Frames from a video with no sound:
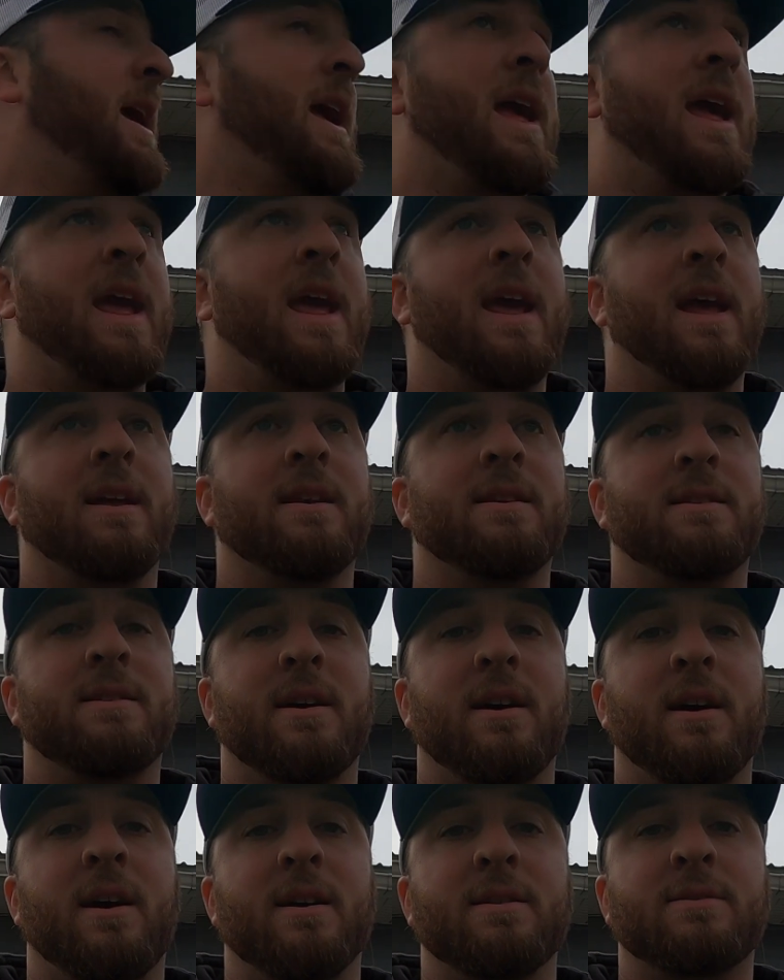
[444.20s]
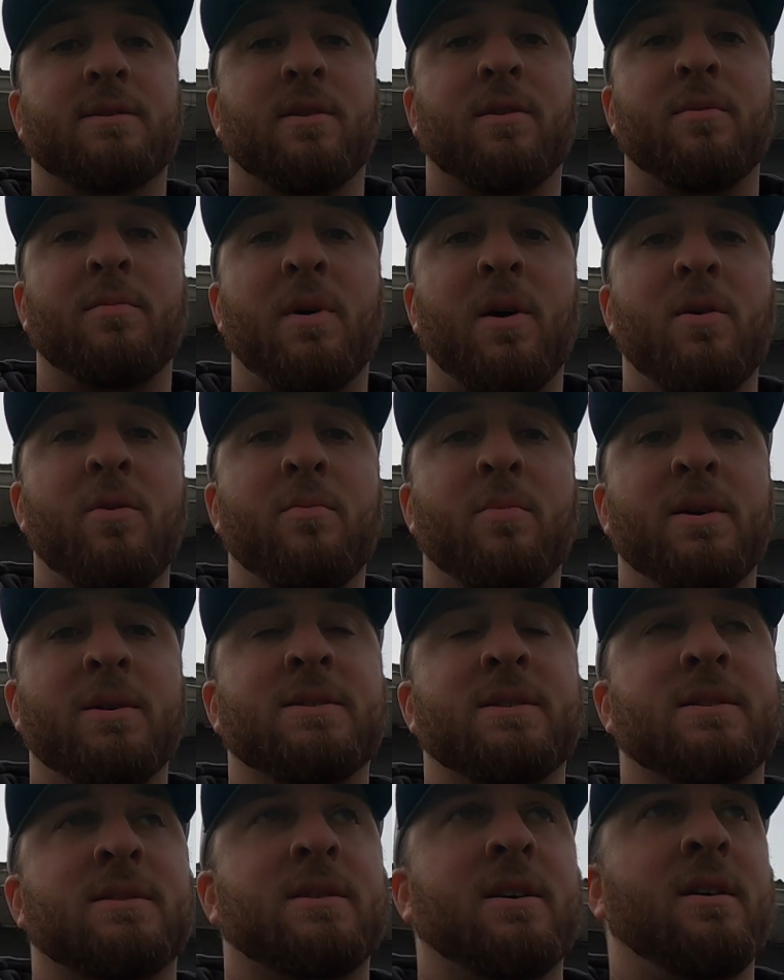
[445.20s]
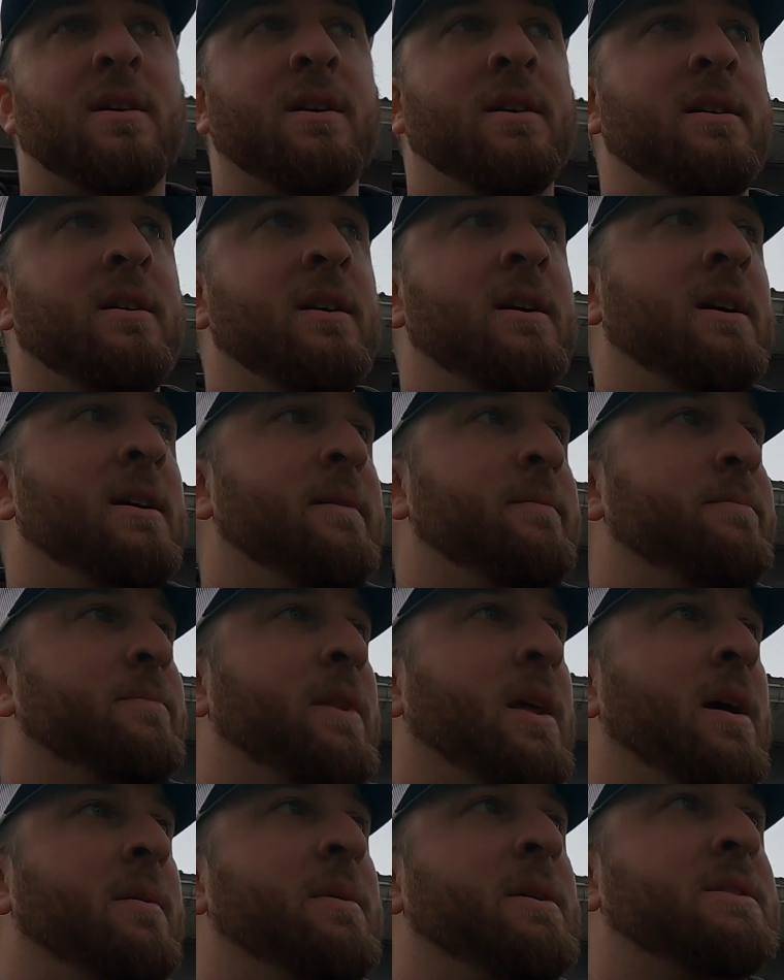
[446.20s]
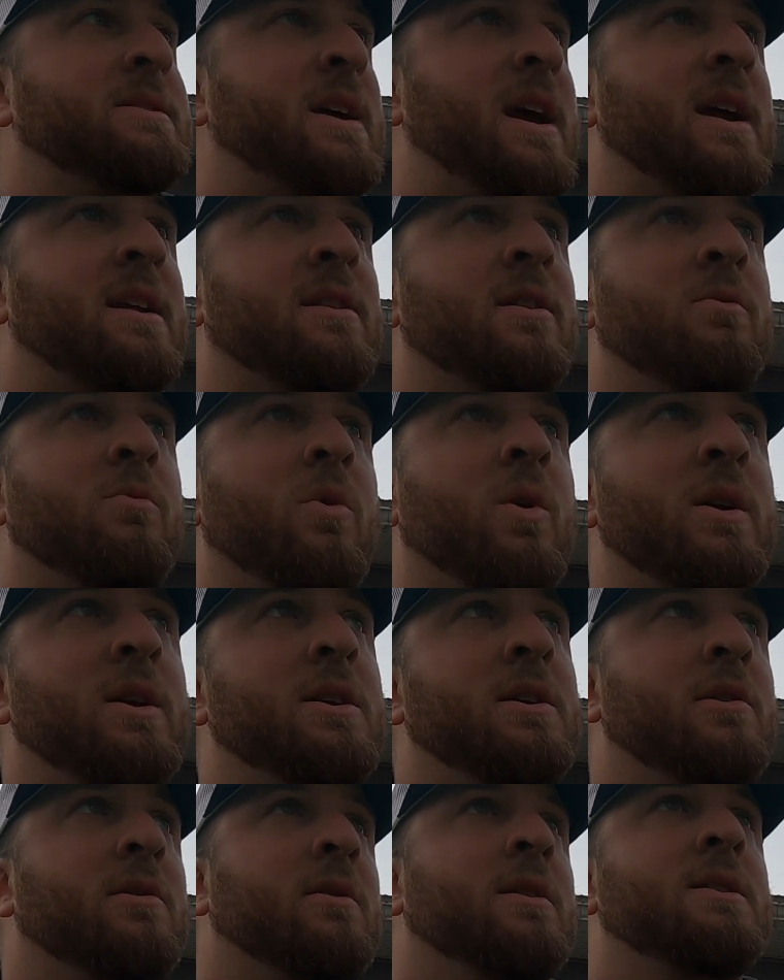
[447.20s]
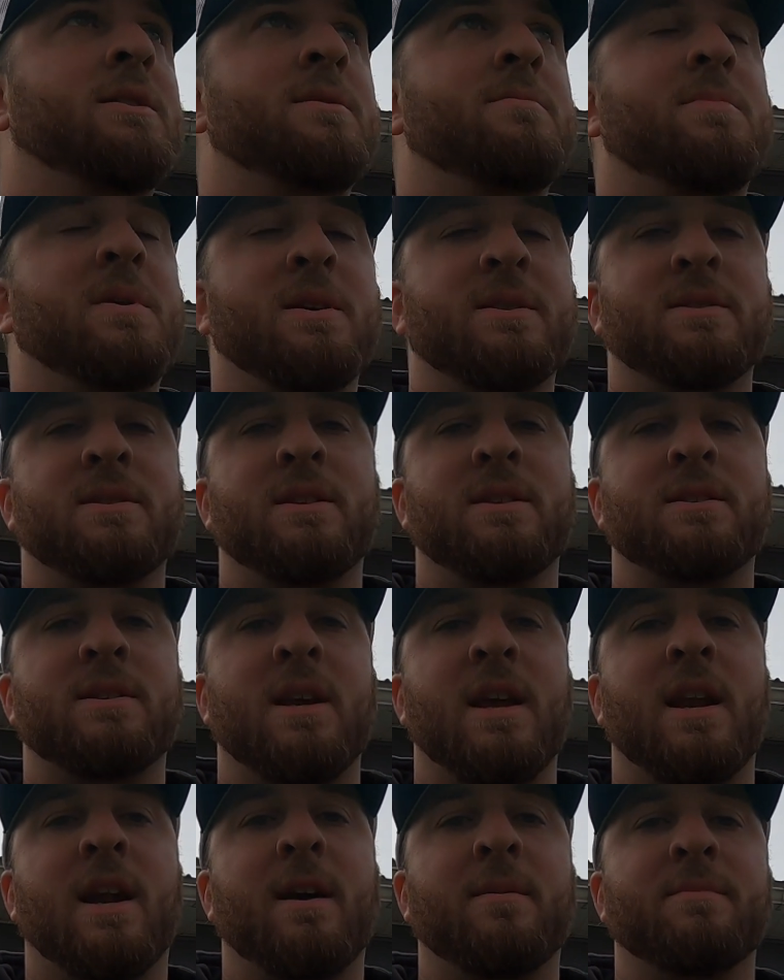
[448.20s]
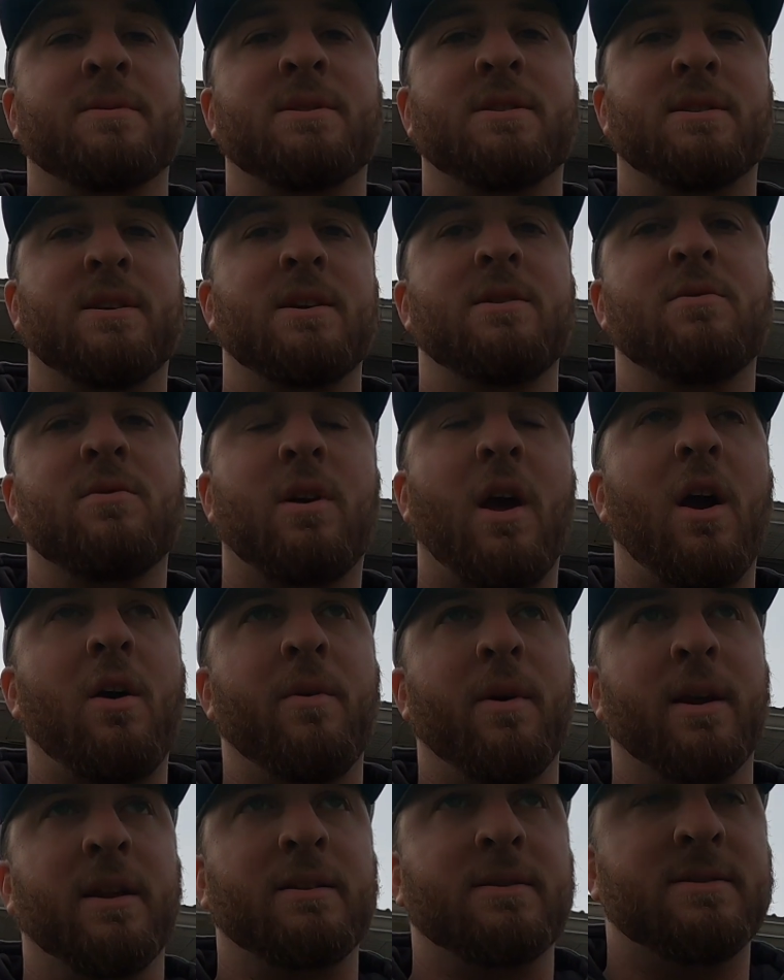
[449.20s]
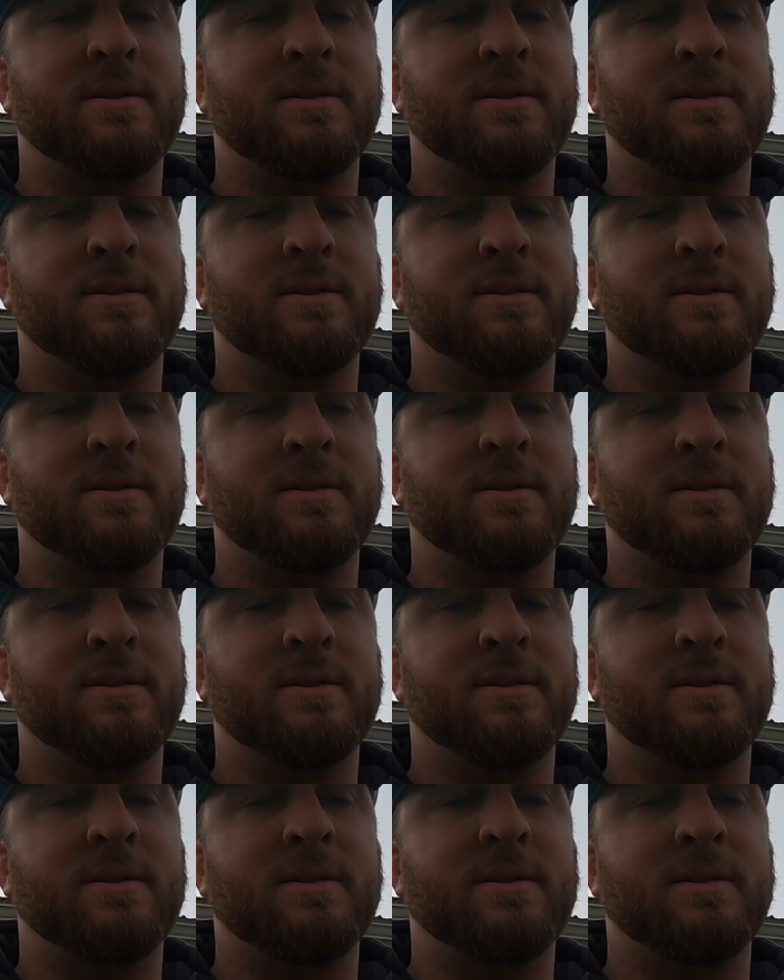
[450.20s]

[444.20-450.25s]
And I started my own business. I'm exactly 1 year into business and I'm still going.